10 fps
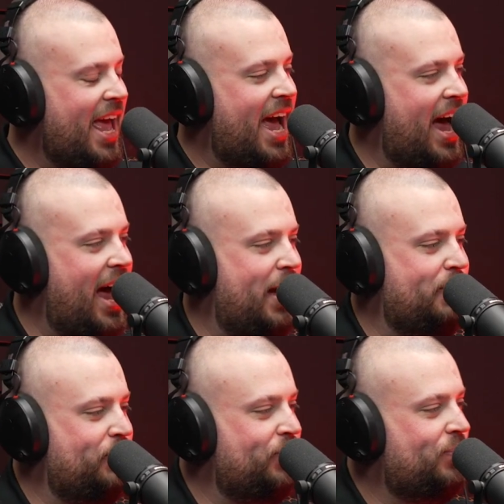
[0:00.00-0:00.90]

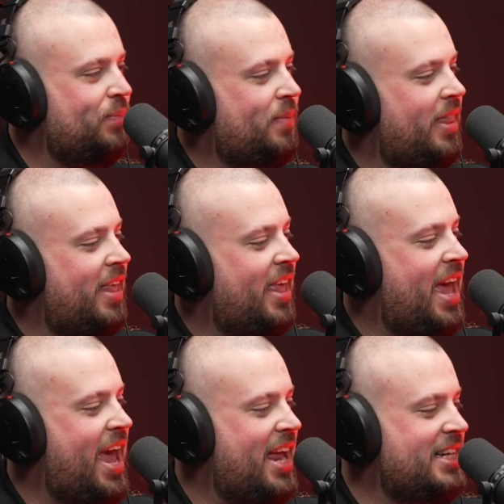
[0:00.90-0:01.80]
And
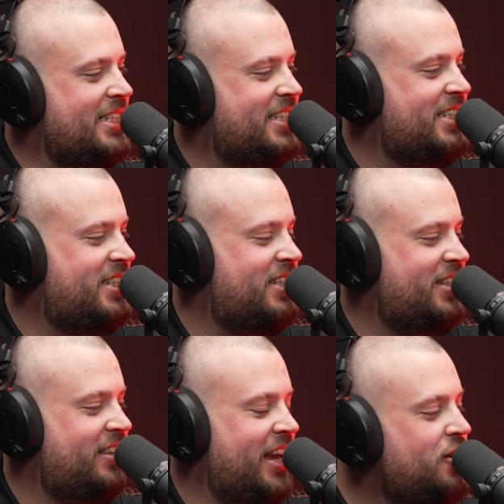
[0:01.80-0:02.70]

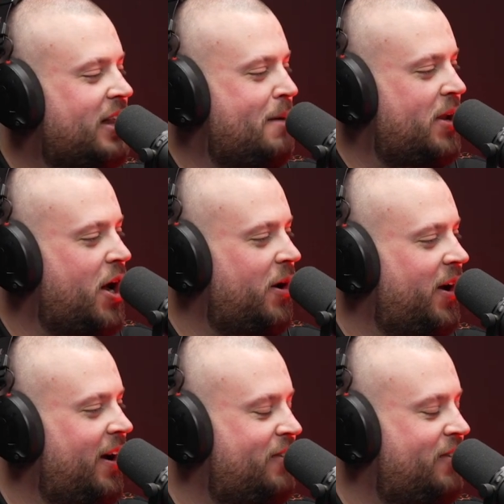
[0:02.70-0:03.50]
then you let me know,